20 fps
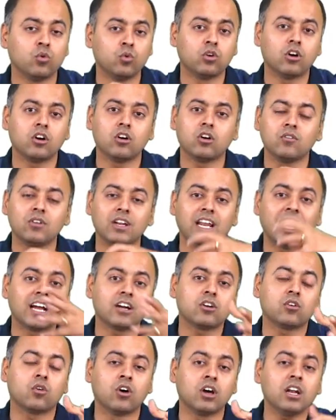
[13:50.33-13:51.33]
Glucagon will
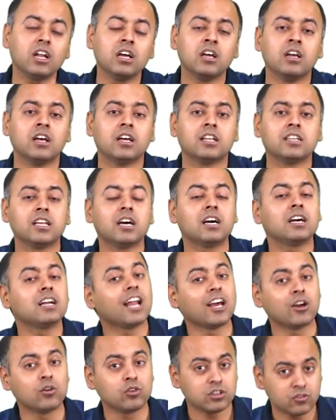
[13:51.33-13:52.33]
act on the
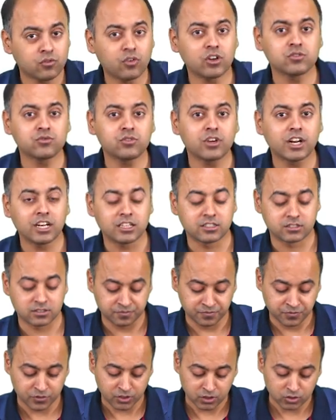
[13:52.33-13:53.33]
glycogen phosphorylase.